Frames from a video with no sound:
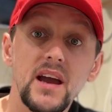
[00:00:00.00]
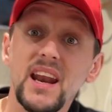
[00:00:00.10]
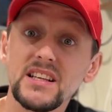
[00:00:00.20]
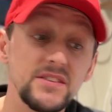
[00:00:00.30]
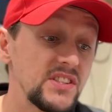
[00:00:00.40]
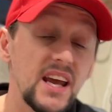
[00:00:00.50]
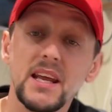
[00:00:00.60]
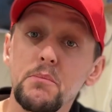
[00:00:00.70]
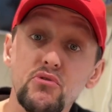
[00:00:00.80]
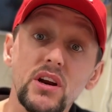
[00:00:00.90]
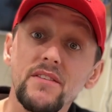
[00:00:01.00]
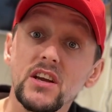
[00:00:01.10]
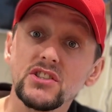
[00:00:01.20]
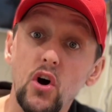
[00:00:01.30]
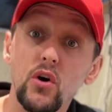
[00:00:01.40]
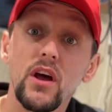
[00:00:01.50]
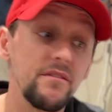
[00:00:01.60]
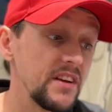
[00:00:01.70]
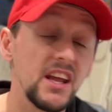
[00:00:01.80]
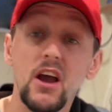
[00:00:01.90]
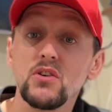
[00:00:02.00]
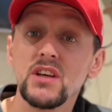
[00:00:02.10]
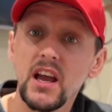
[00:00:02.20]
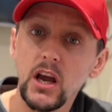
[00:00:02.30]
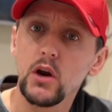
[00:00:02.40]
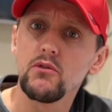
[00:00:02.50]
And as I've said in previous Honor videos, colour